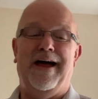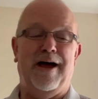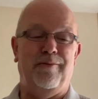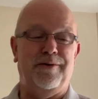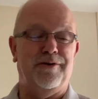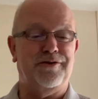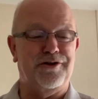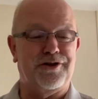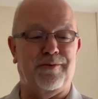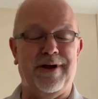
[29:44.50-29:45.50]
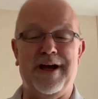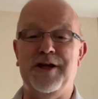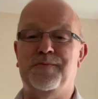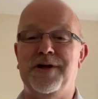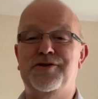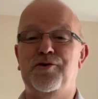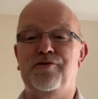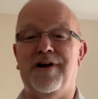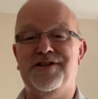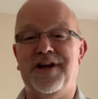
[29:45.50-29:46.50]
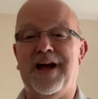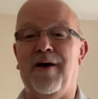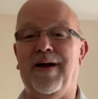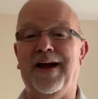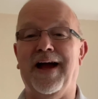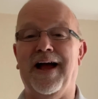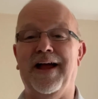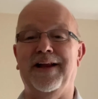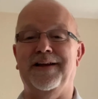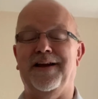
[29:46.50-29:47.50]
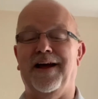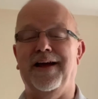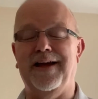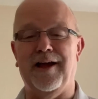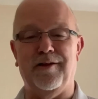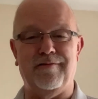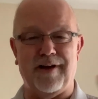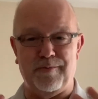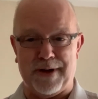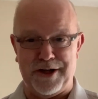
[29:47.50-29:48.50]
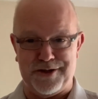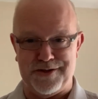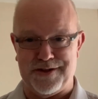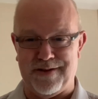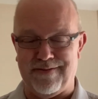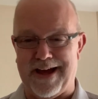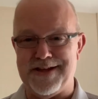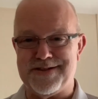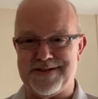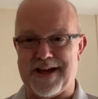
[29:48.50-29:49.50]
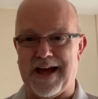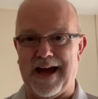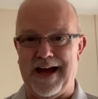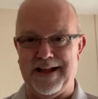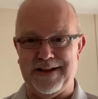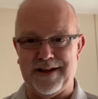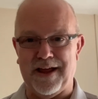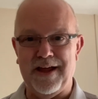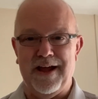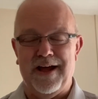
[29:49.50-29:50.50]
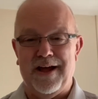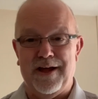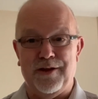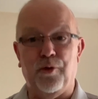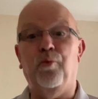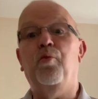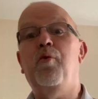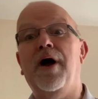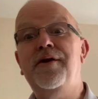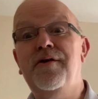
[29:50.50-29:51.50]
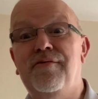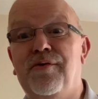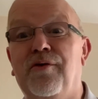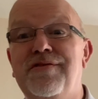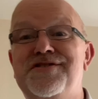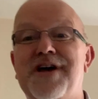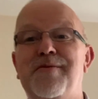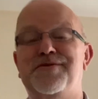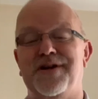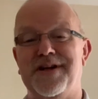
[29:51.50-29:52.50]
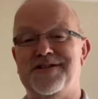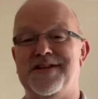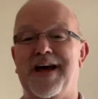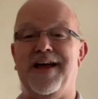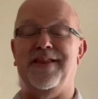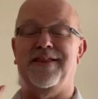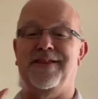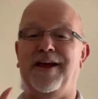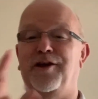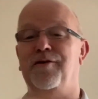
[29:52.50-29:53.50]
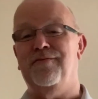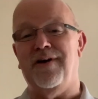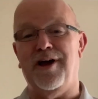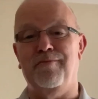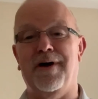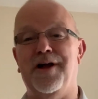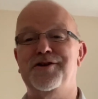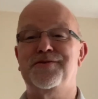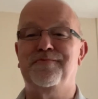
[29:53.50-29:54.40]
We're not too sure what it is, but it's all gradually going, and yeah, the great patience of the vets and the wonderful receptionist there. Thank you very much.